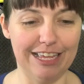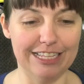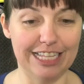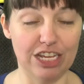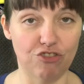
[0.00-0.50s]

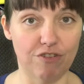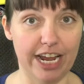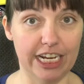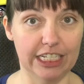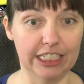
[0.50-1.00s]
That's
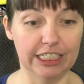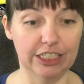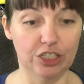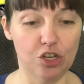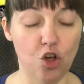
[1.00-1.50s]
right.
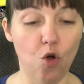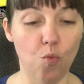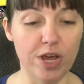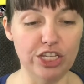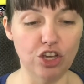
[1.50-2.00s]

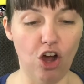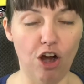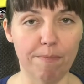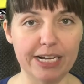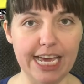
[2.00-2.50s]
We saw
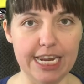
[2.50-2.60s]
Armageddon